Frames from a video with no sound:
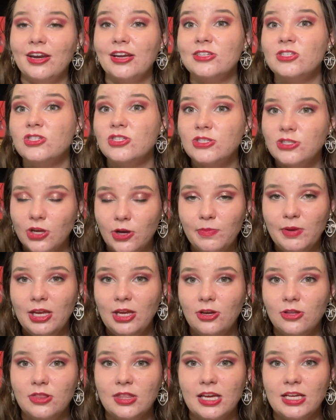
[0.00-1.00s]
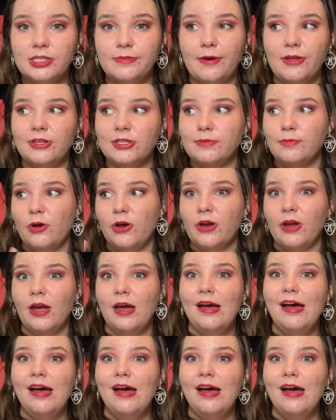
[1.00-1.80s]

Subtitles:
so many good things about this book.